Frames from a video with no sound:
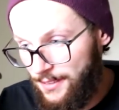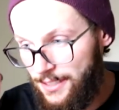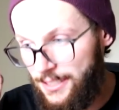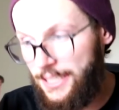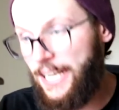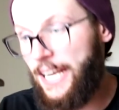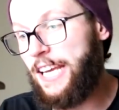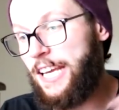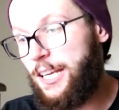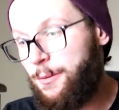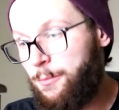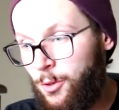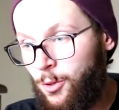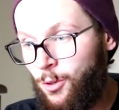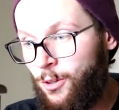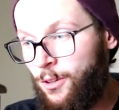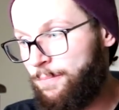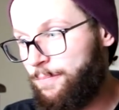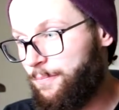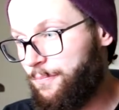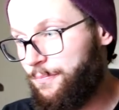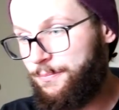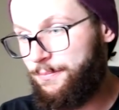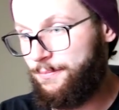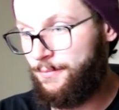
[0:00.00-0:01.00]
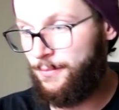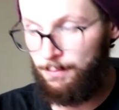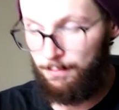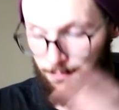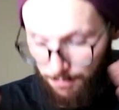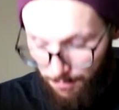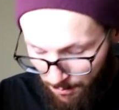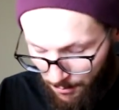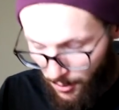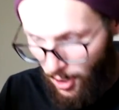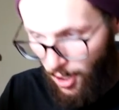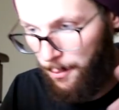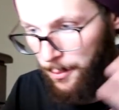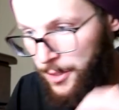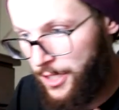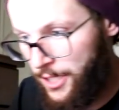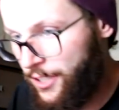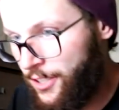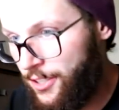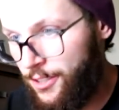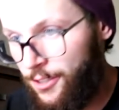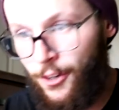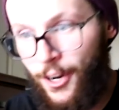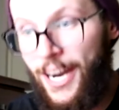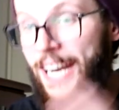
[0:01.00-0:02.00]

team or competition